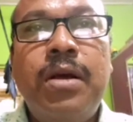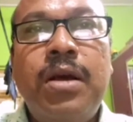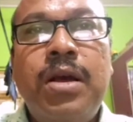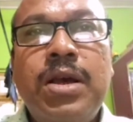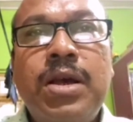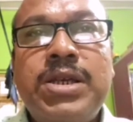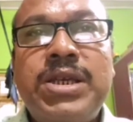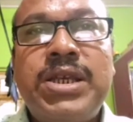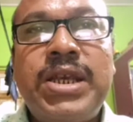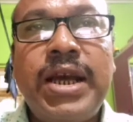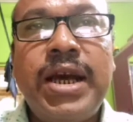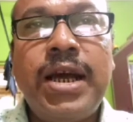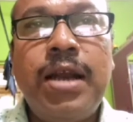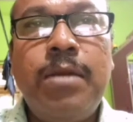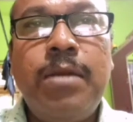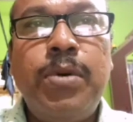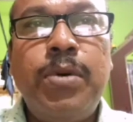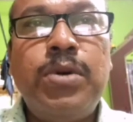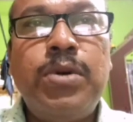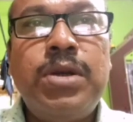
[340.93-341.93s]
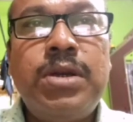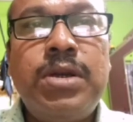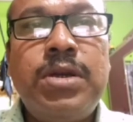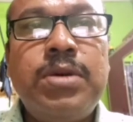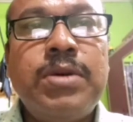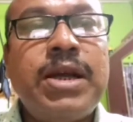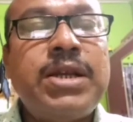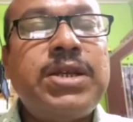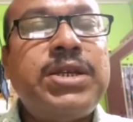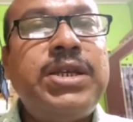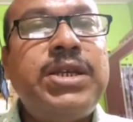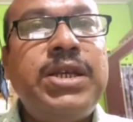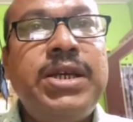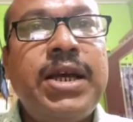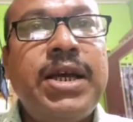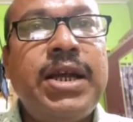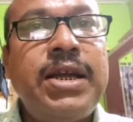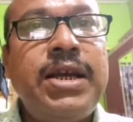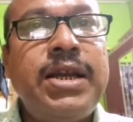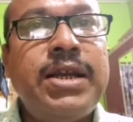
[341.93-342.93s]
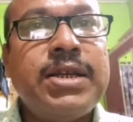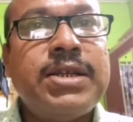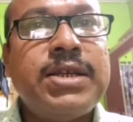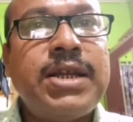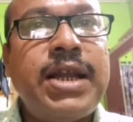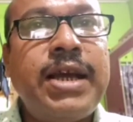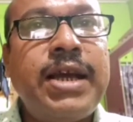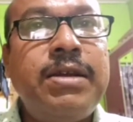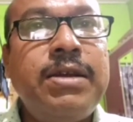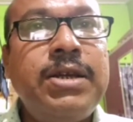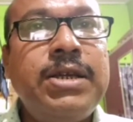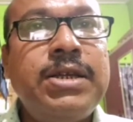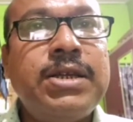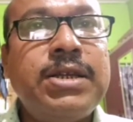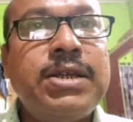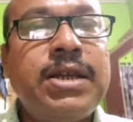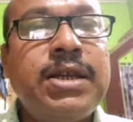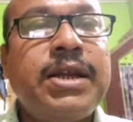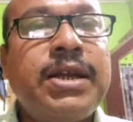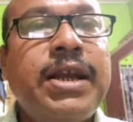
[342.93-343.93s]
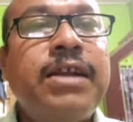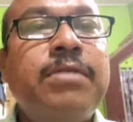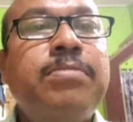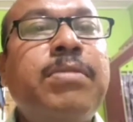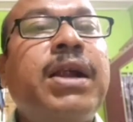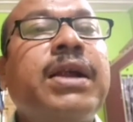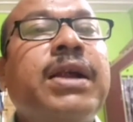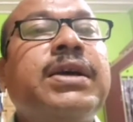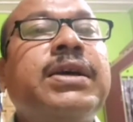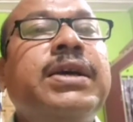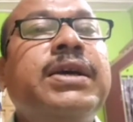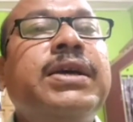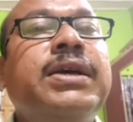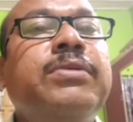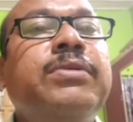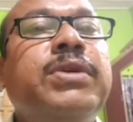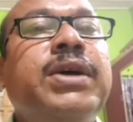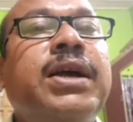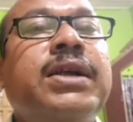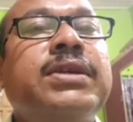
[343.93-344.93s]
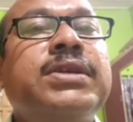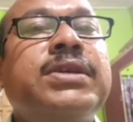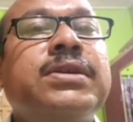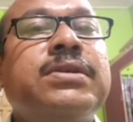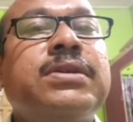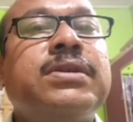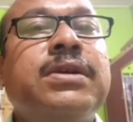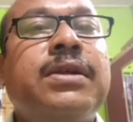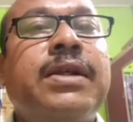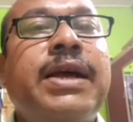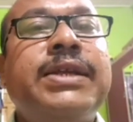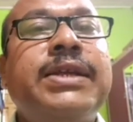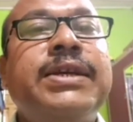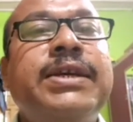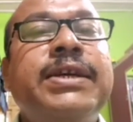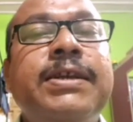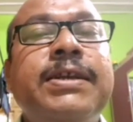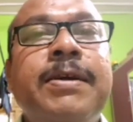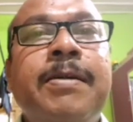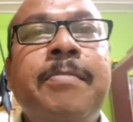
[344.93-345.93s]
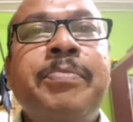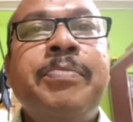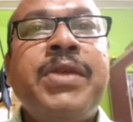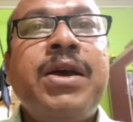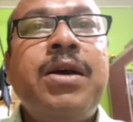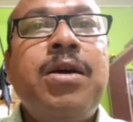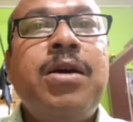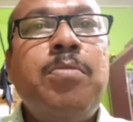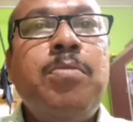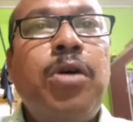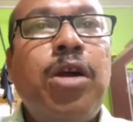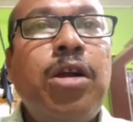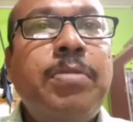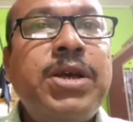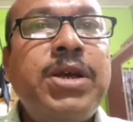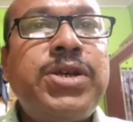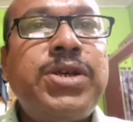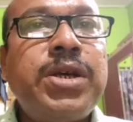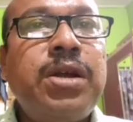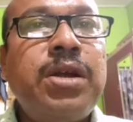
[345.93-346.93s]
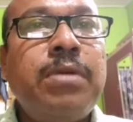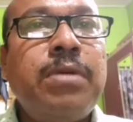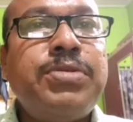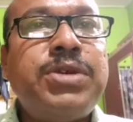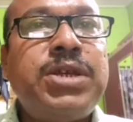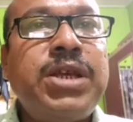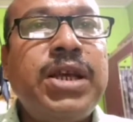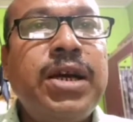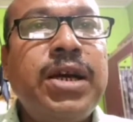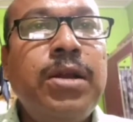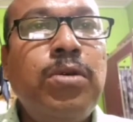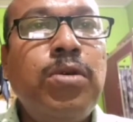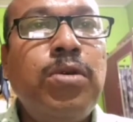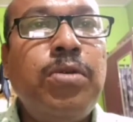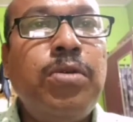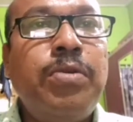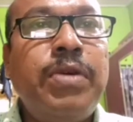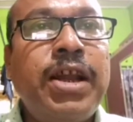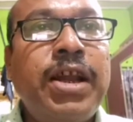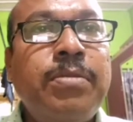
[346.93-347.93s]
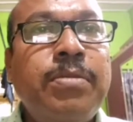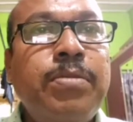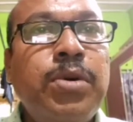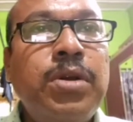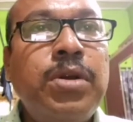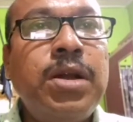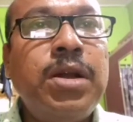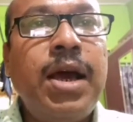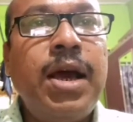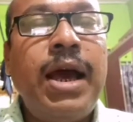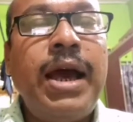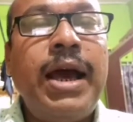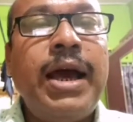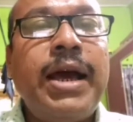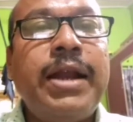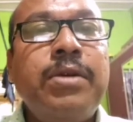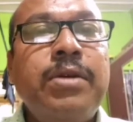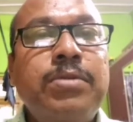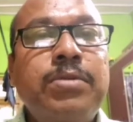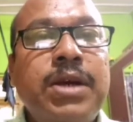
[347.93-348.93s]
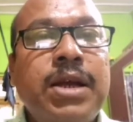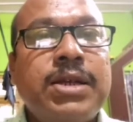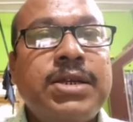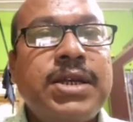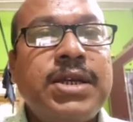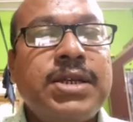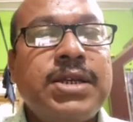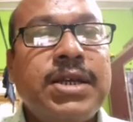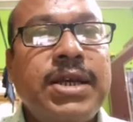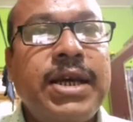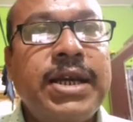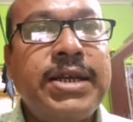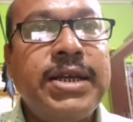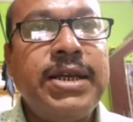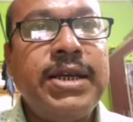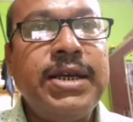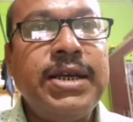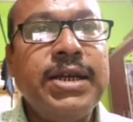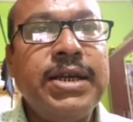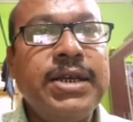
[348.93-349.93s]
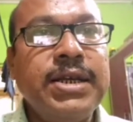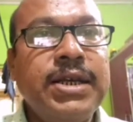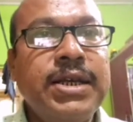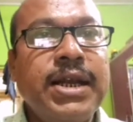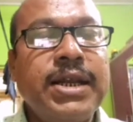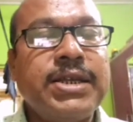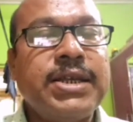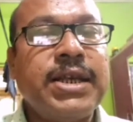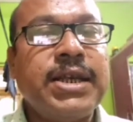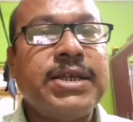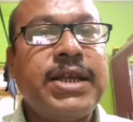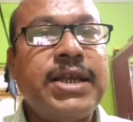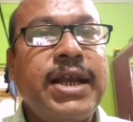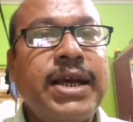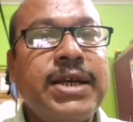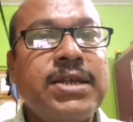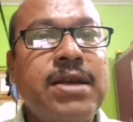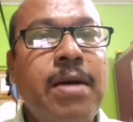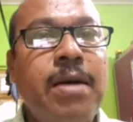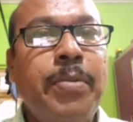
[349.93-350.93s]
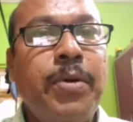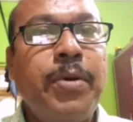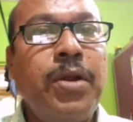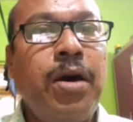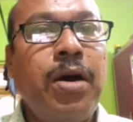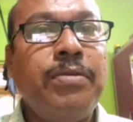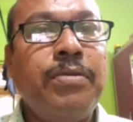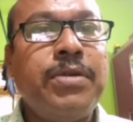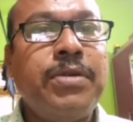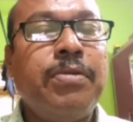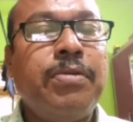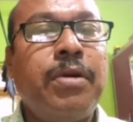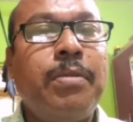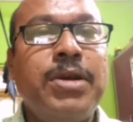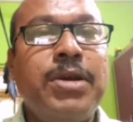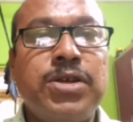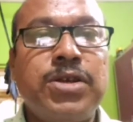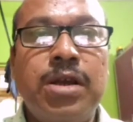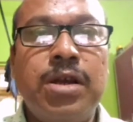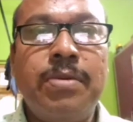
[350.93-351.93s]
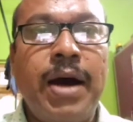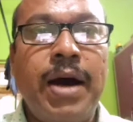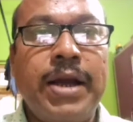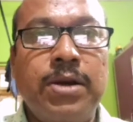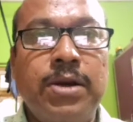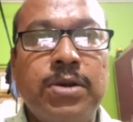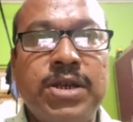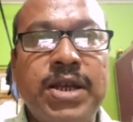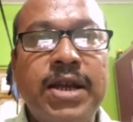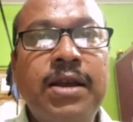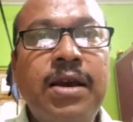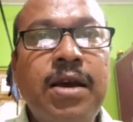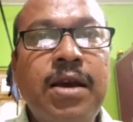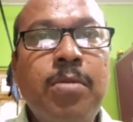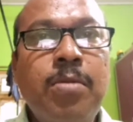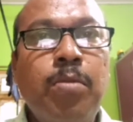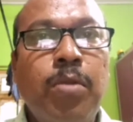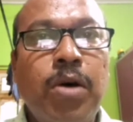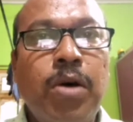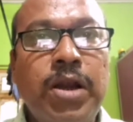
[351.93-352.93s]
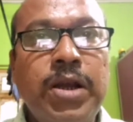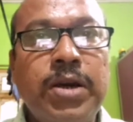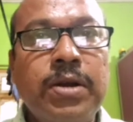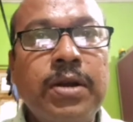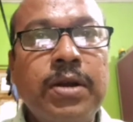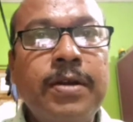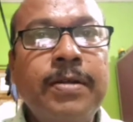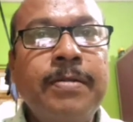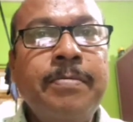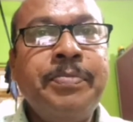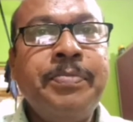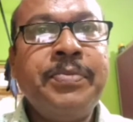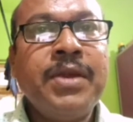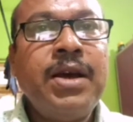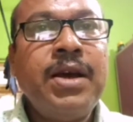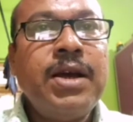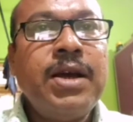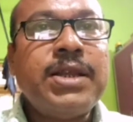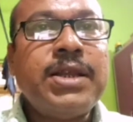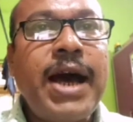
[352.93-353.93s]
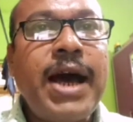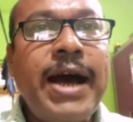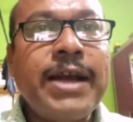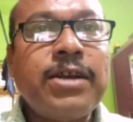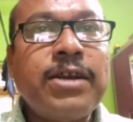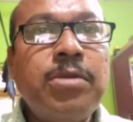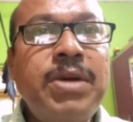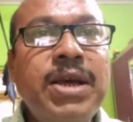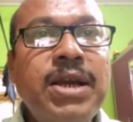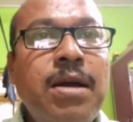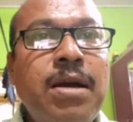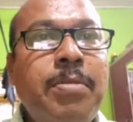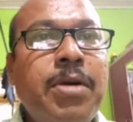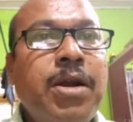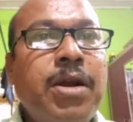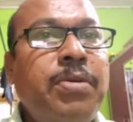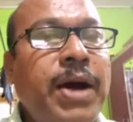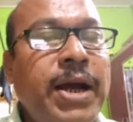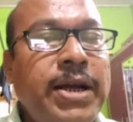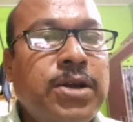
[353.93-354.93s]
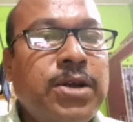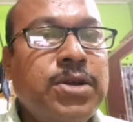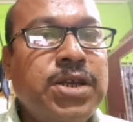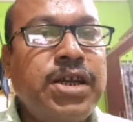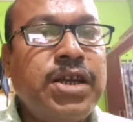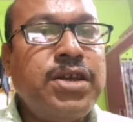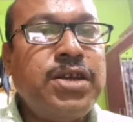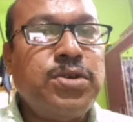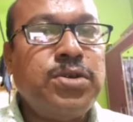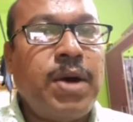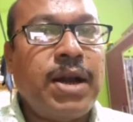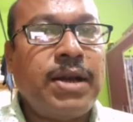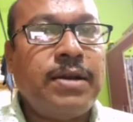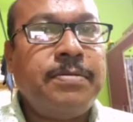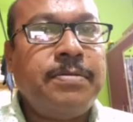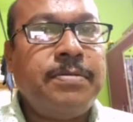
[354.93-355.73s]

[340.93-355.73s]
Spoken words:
single bond. You can see here in the slide, it is the red mark ink, we are just writing it. Formation of single covalent bond, and we are just getting it in as an example of the formation of hydrogen molecule. The atomic number of hydrogen is 1.